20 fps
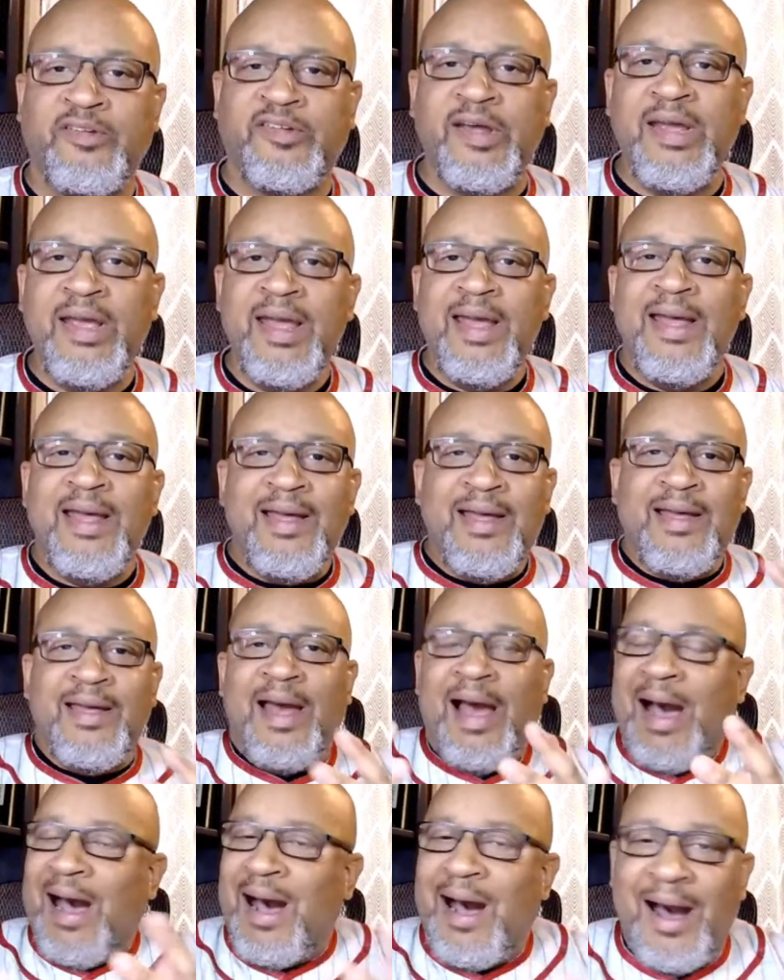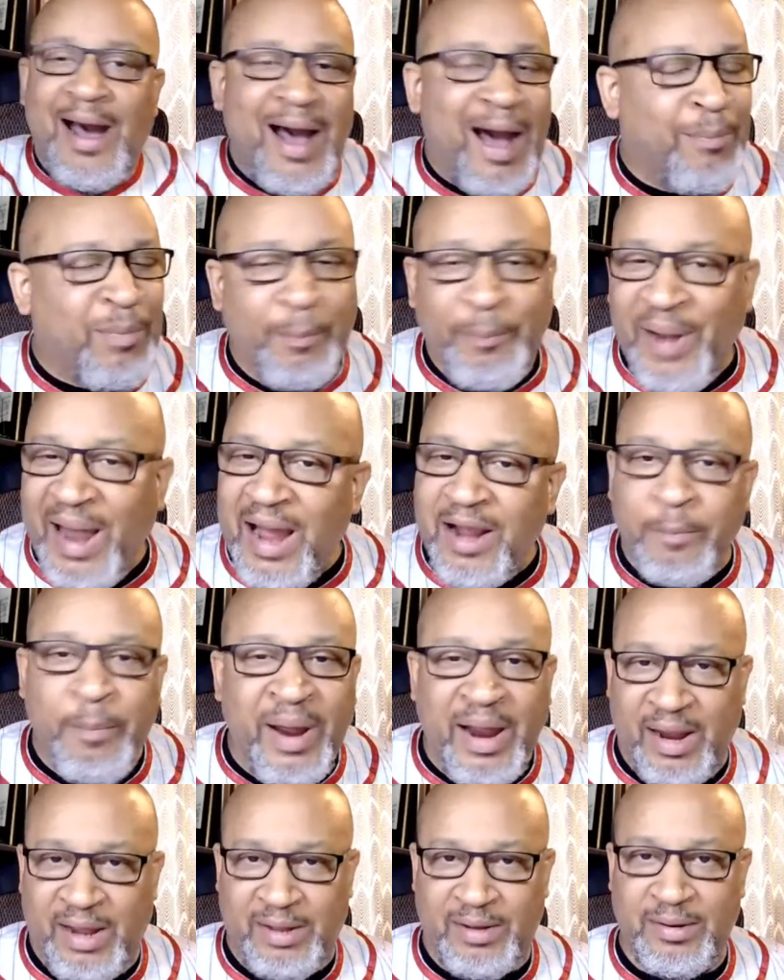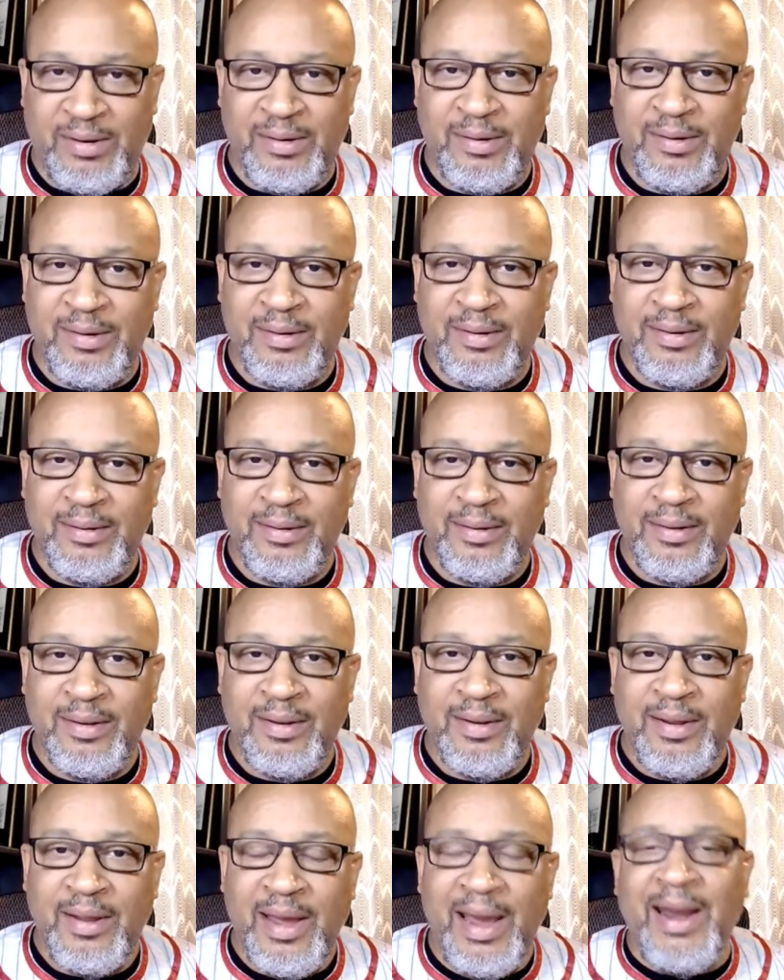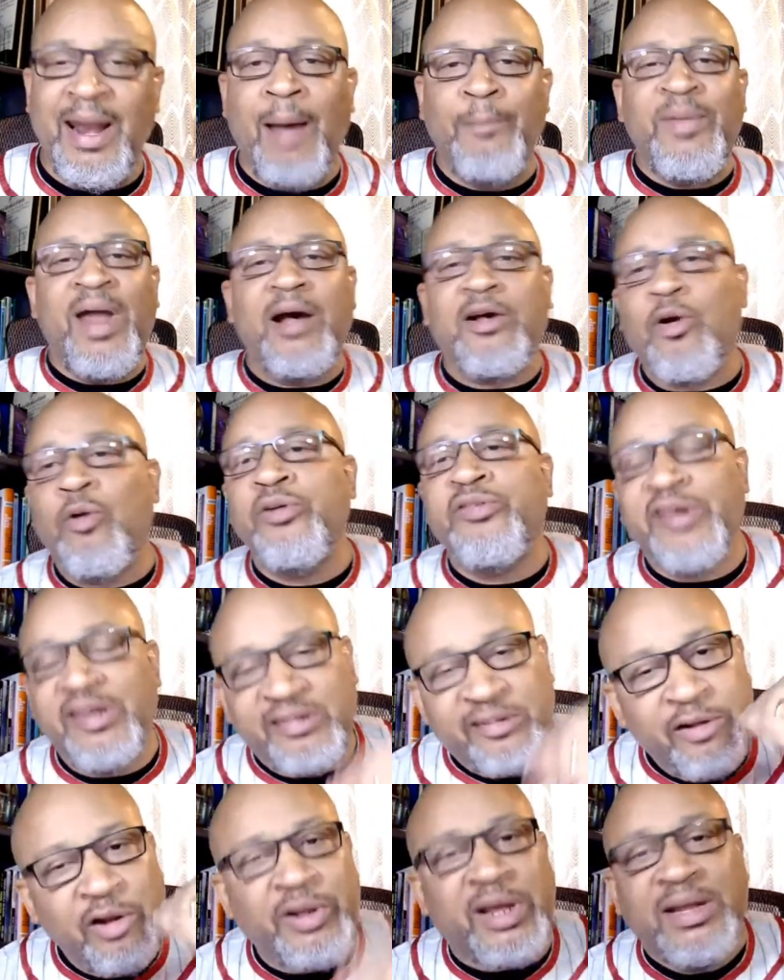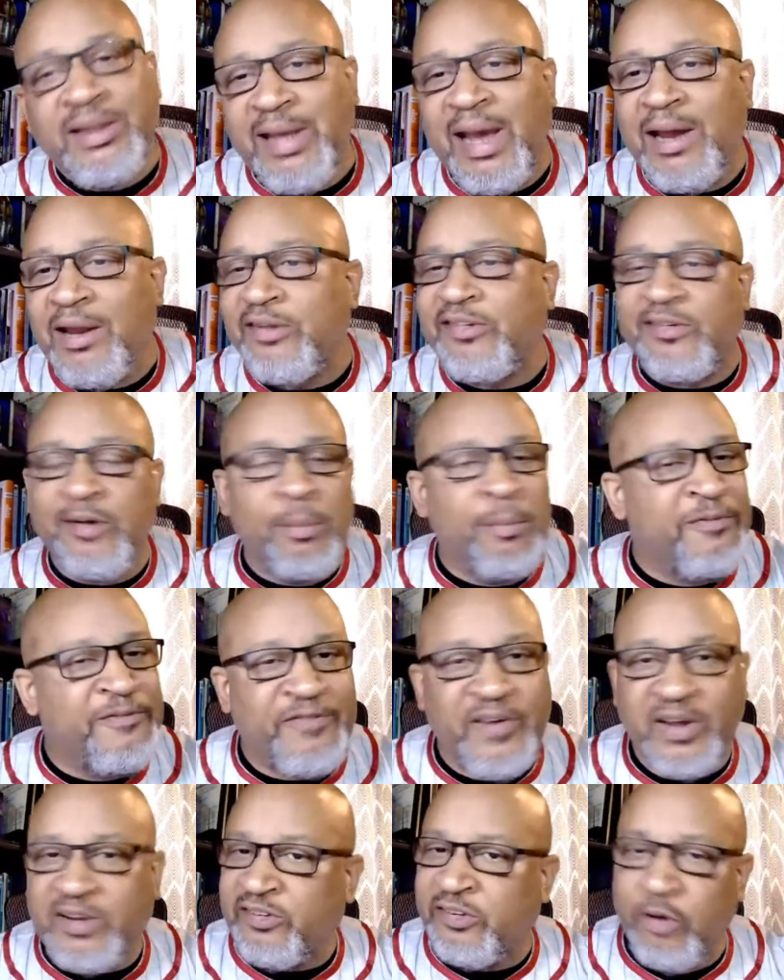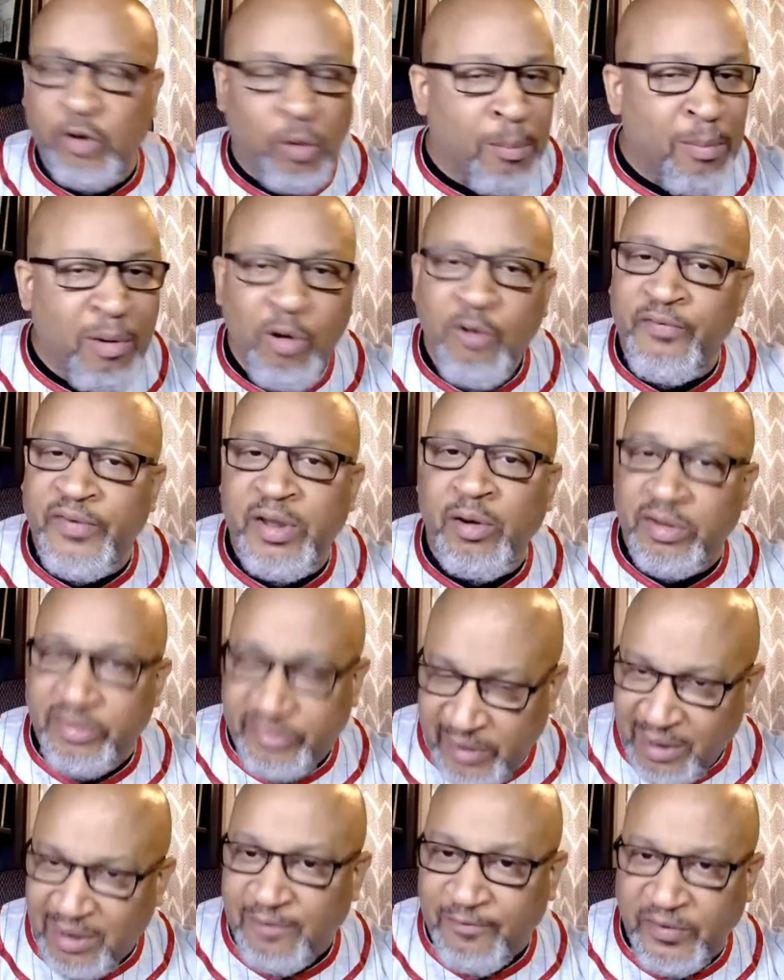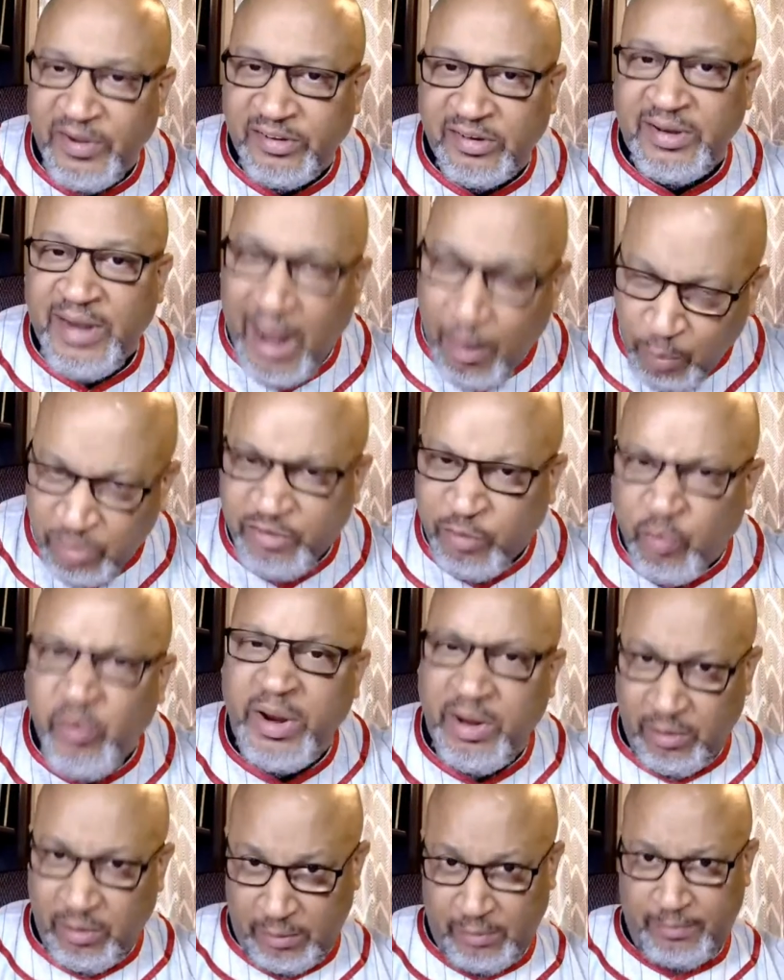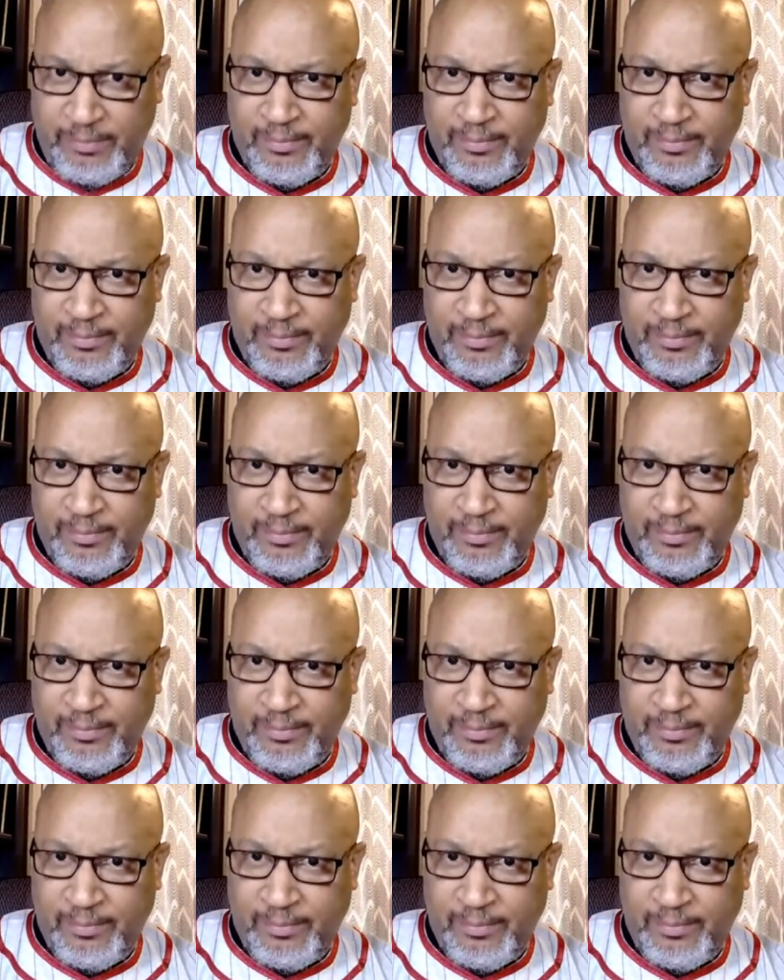See, I'm a Black man, and I'm not going to just look at that as some fictional movie on television. That was real.